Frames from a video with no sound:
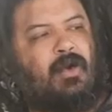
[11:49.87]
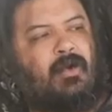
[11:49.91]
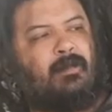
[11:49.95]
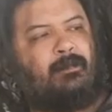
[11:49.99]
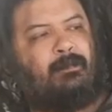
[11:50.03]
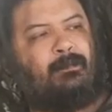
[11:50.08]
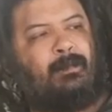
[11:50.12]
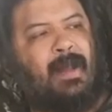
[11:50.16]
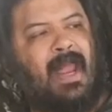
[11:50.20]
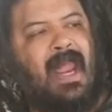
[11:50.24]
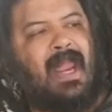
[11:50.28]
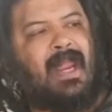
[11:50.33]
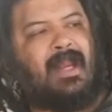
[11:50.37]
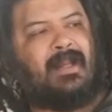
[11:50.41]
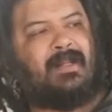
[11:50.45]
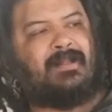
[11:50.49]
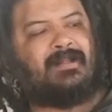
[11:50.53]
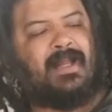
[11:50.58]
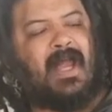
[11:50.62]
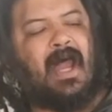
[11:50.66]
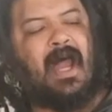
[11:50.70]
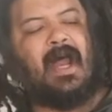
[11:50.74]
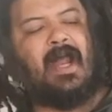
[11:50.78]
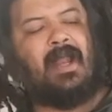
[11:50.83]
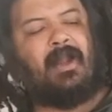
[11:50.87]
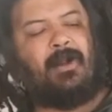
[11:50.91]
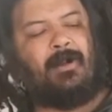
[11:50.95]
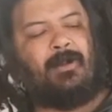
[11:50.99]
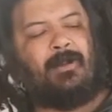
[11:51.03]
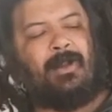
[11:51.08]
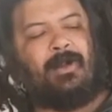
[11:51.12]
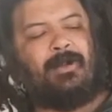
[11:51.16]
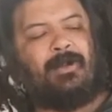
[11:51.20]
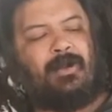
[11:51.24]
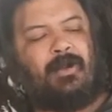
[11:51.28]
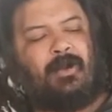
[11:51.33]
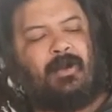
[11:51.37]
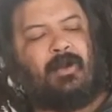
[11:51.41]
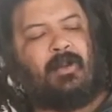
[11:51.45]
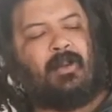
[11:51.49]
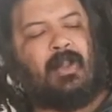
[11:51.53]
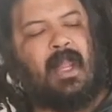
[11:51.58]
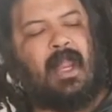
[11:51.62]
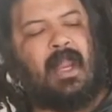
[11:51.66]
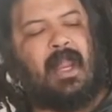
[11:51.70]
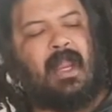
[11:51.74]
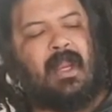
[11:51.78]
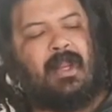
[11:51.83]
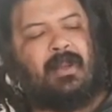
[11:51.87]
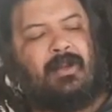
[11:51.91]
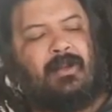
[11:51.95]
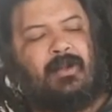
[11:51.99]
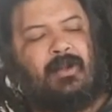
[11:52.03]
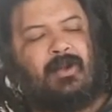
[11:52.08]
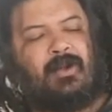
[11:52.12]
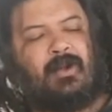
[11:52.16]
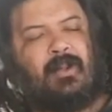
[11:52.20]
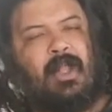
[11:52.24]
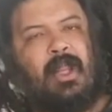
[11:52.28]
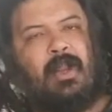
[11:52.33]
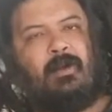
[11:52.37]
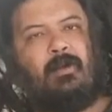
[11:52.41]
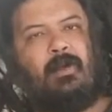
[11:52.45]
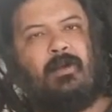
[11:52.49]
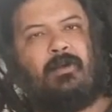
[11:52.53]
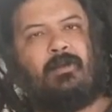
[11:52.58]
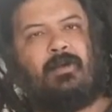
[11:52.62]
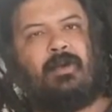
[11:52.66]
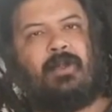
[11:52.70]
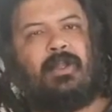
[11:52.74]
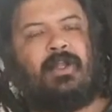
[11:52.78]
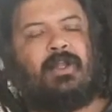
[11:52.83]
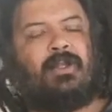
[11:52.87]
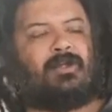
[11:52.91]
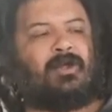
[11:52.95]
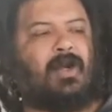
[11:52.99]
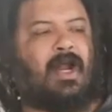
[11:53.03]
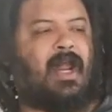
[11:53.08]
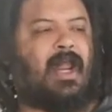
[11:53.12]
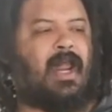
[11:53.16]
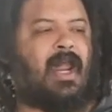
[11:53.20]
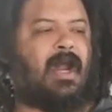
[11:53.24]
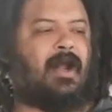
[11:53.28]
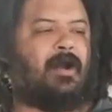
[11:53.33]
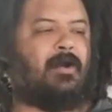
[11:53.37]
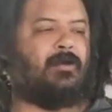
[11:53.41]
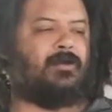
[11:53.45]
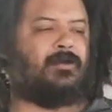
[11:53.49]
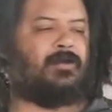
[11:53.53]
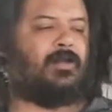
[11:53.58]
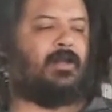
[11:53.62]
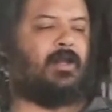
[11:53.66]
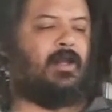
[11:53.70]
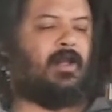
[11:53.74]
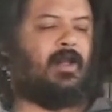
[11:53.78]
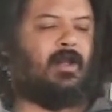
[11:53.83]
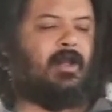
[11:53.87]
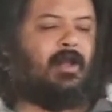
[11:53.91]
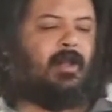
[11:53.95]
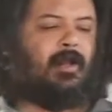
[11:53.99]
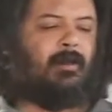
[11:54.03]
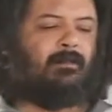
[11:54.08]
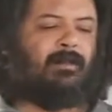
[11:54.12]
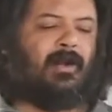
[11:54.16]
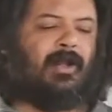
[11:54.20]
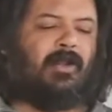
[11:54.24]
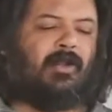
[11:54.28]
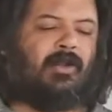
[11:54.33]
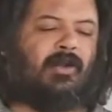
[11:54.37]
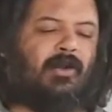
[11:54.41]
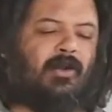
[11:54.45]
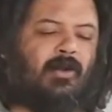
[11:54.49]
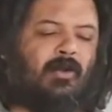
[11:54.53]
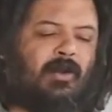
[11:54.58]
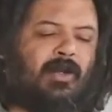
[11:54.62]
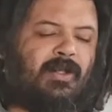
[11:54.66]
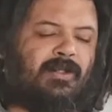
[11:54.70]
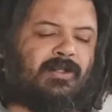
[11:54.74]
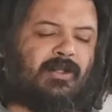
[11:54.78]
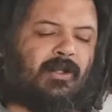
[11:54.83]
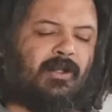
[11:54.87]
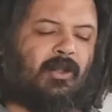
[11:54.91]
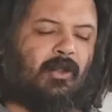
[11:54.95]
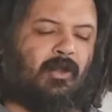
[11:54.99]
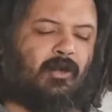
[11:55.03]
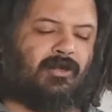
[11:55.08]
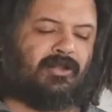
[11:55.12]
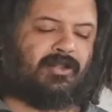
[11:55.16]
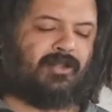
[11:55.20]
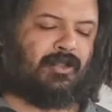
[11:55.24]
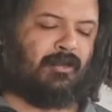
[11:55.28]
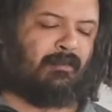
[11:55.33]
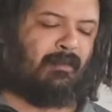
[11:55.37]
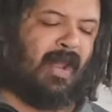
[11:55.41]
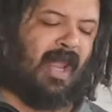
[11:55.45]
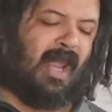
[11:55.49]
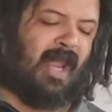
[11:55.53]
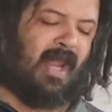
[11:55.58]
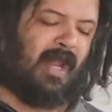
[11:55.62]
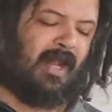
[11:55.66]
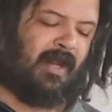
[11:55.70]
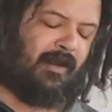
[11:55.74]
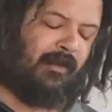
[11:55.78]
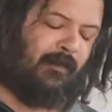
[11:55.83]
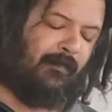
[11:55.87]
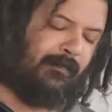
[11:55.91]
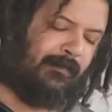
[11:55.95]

bag is higher than your clay won't really dry out. But you can always close the bag